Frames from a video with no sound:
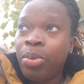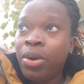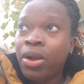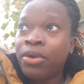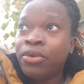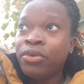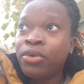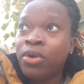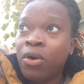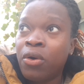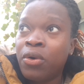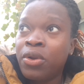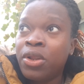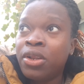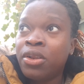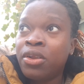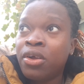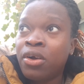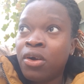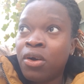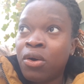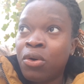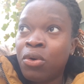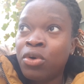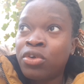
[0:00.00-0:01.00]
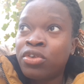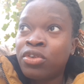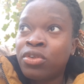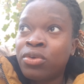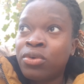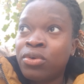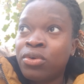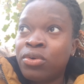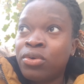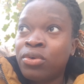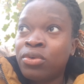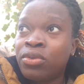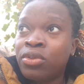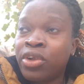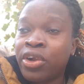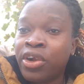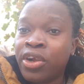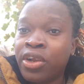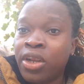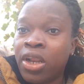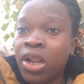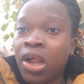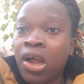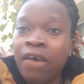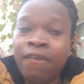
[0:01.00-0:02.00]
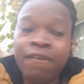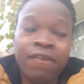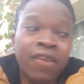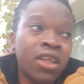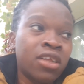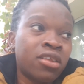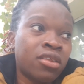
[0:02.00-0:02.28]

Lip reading: and down in the house to turn off this,